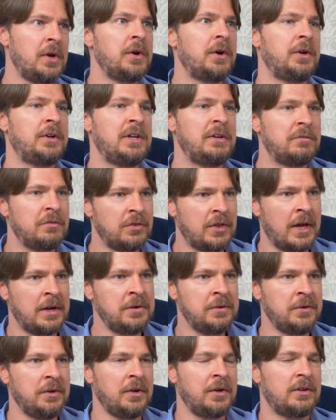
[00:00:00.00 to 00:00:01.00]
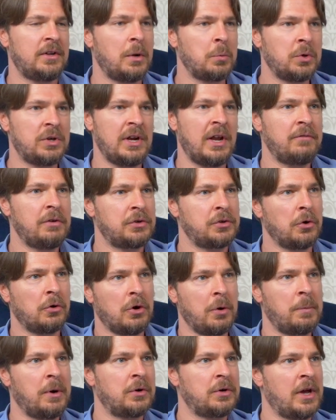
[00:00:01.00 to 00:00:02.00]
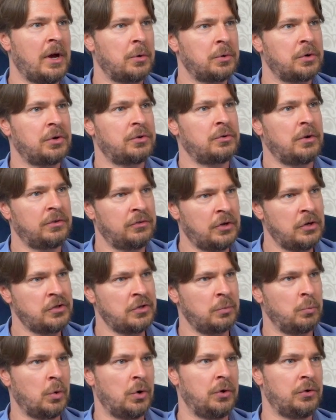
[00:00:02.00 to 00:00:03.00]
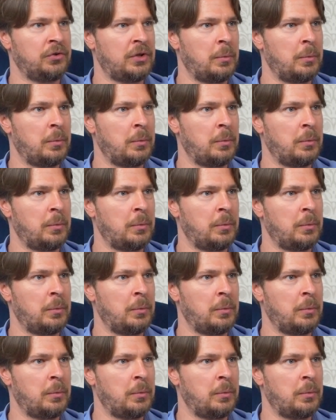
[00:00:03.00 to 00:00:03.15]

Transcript: And even then, they would never talk about how the transition works.